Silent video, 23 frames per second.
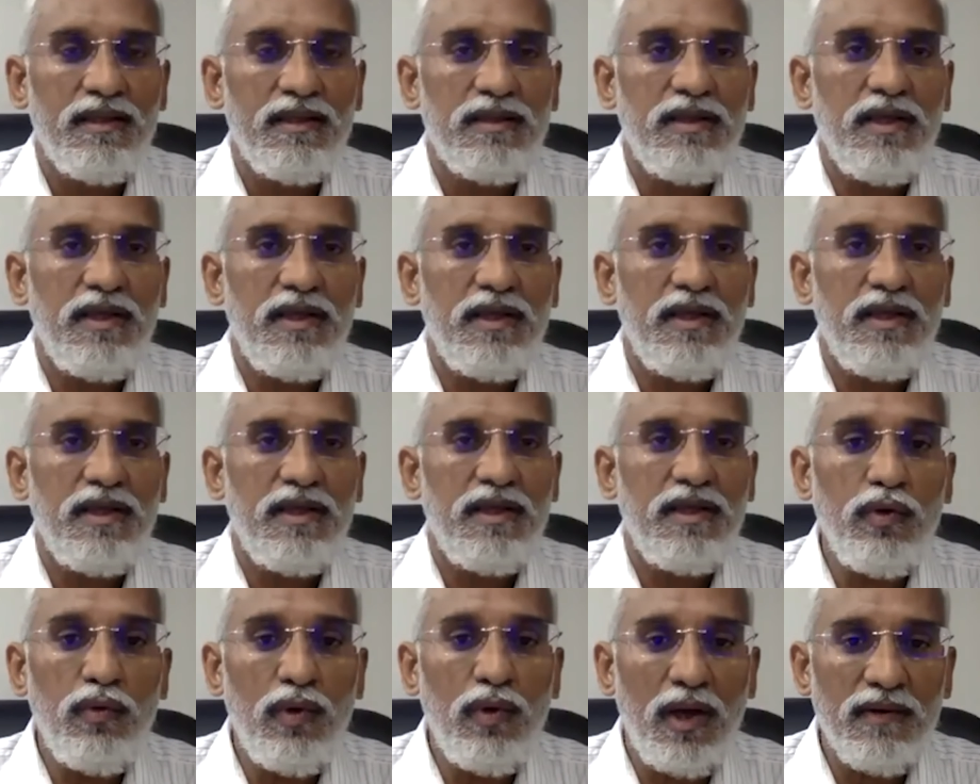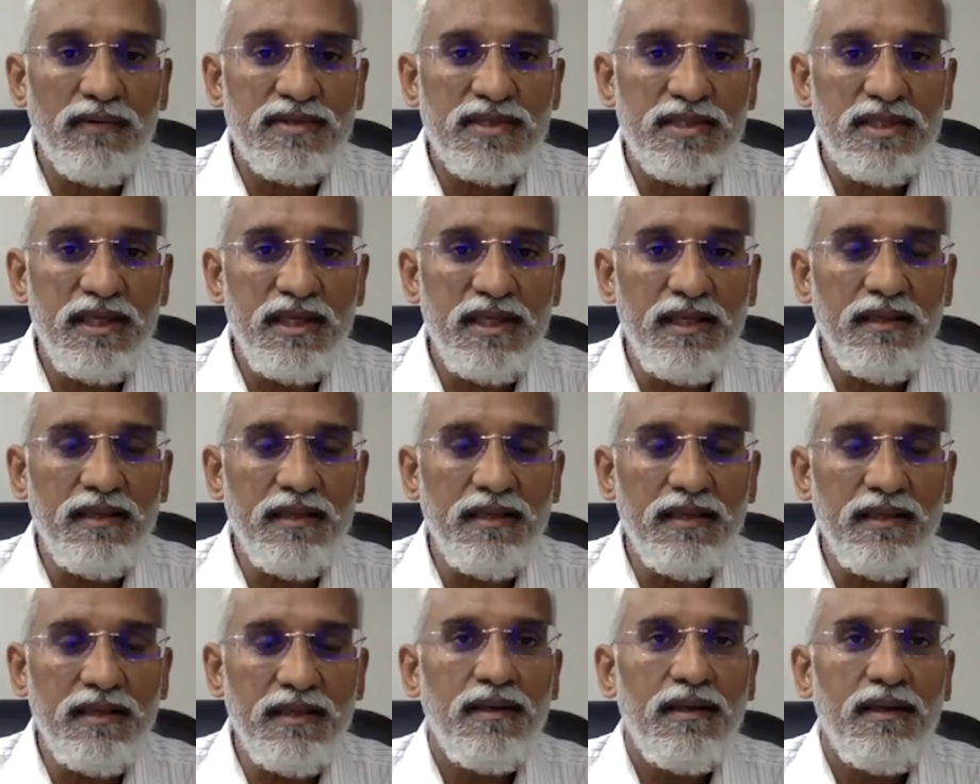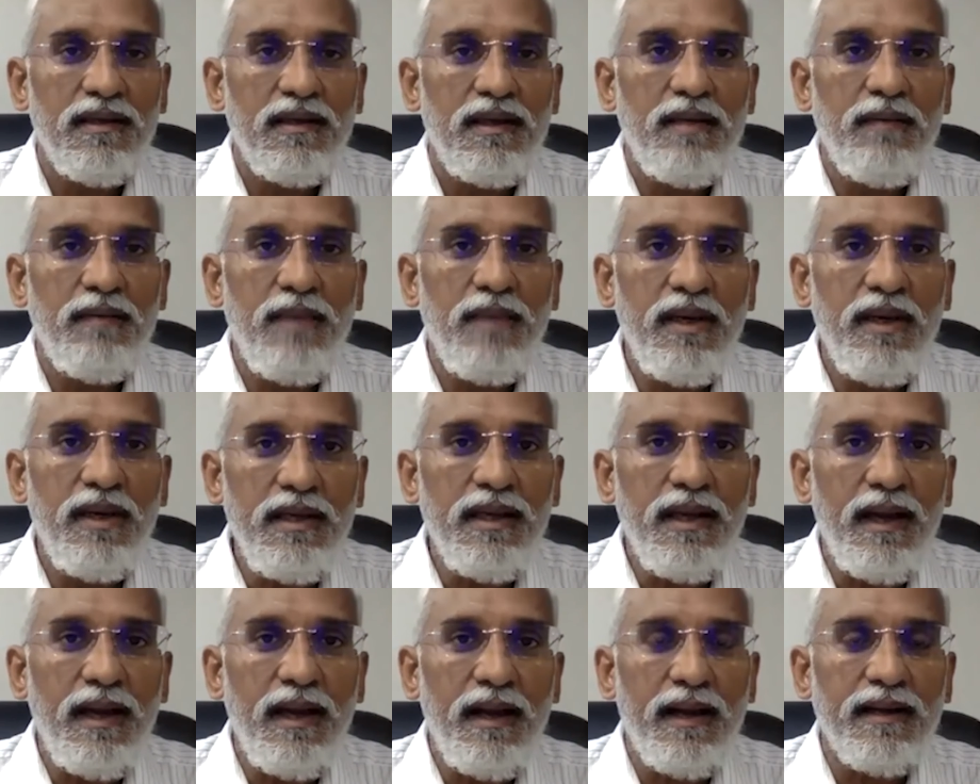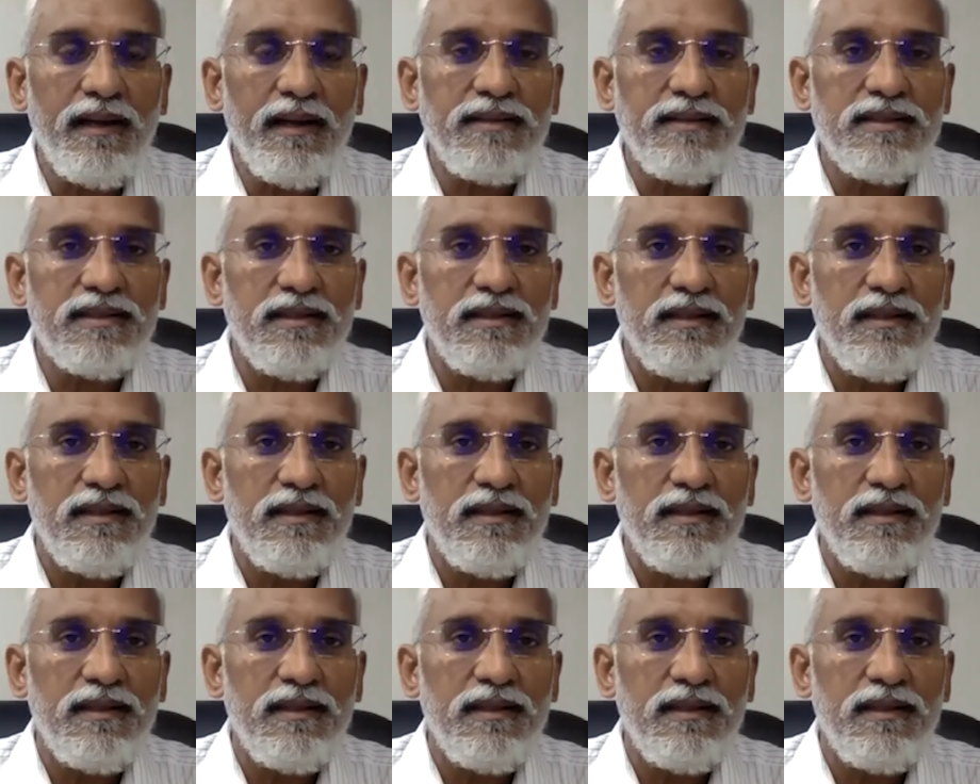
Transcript: Therefore, you would have seen in many acts,